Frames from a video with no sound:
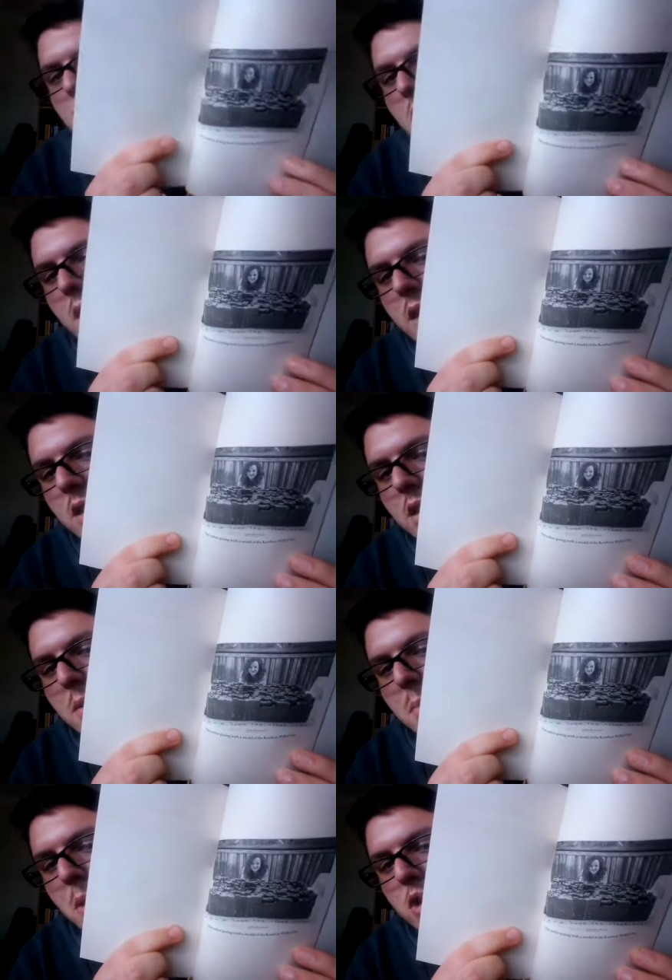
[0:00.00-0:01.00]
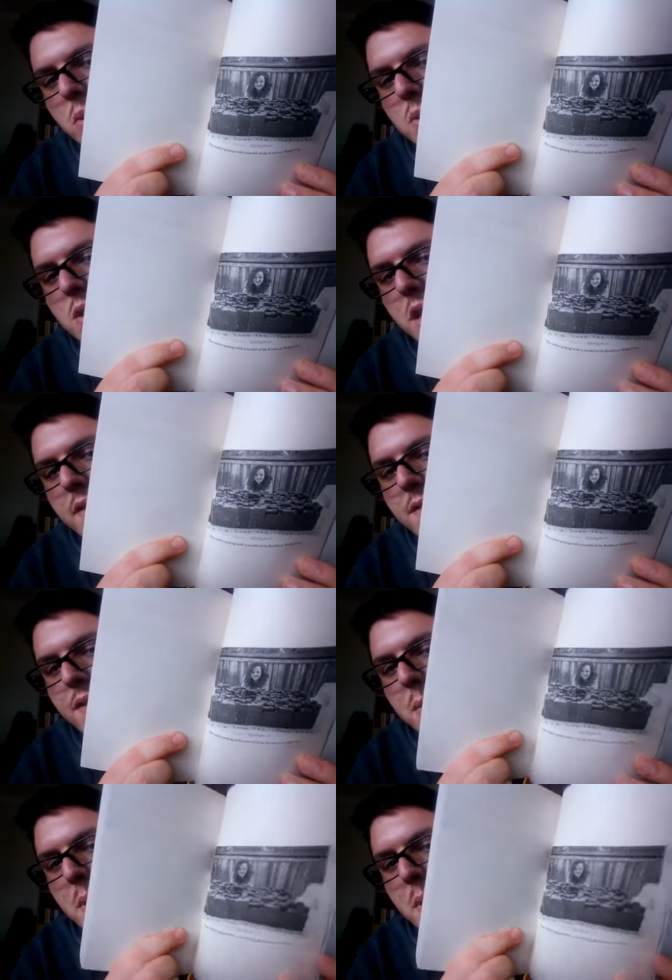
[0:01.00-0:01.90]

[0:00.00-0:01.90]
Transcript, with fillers: like models of the